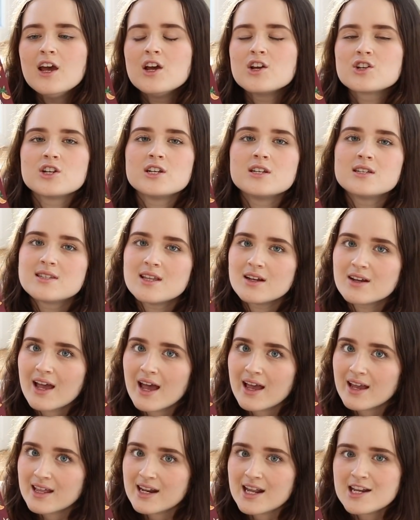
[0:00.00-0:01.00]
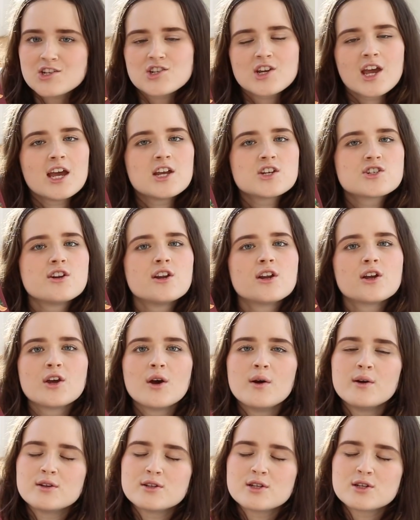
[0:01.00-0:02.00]
She's still getting an education and
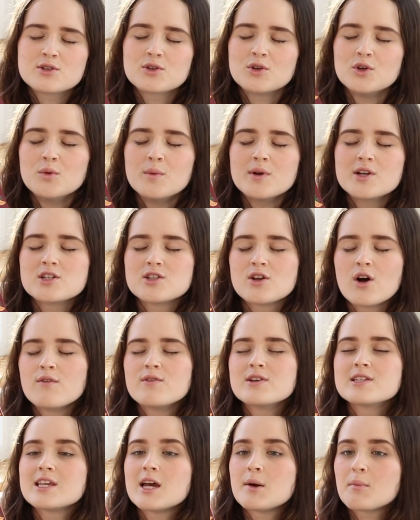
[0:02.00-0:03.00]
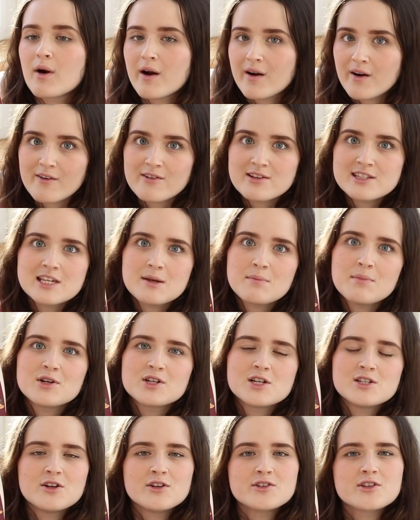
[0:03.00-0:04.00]
going to school, which is obviously a priority, but
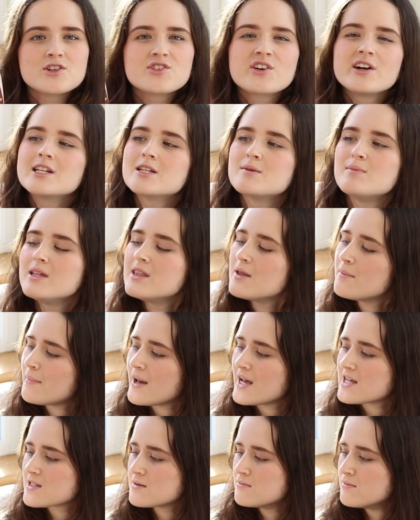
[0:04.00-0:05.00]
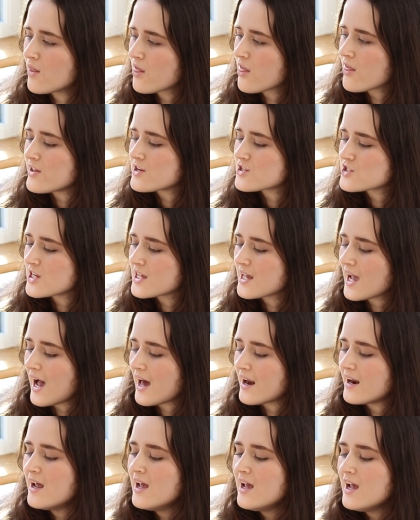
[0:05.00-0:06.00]
she's also trying to be the best mother that she
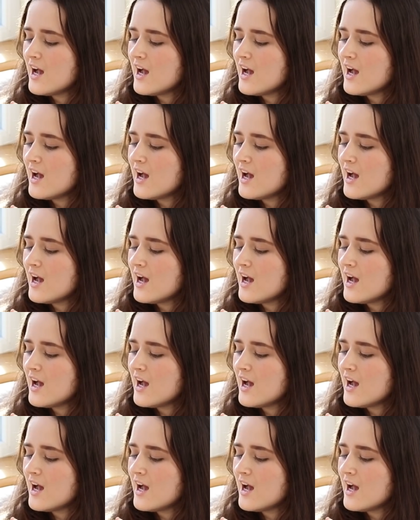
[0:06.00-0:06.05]
can,